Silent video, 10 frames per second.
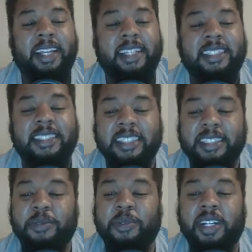It's
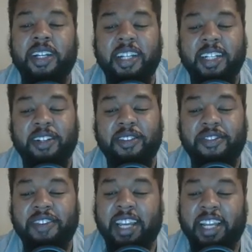6,100 on
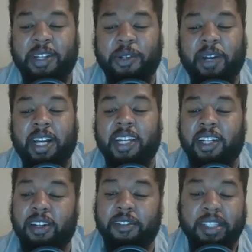FanDuel. I
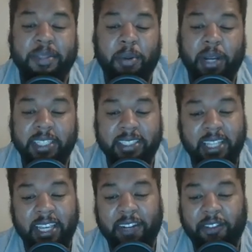love this price
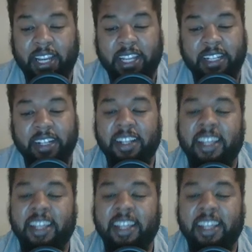tag right here.